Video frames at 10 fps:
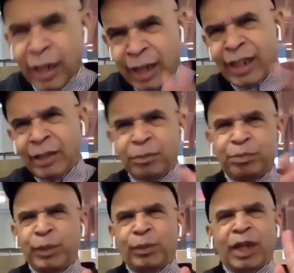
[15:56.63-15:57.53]
then
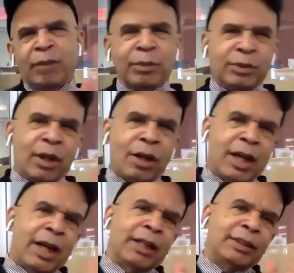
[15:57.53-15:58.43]
people came up with all
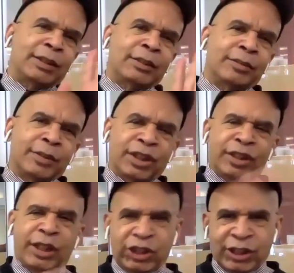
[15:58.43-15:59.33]
kinds of
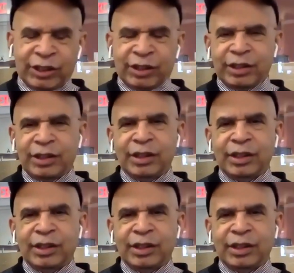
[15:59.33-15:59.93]
conditions.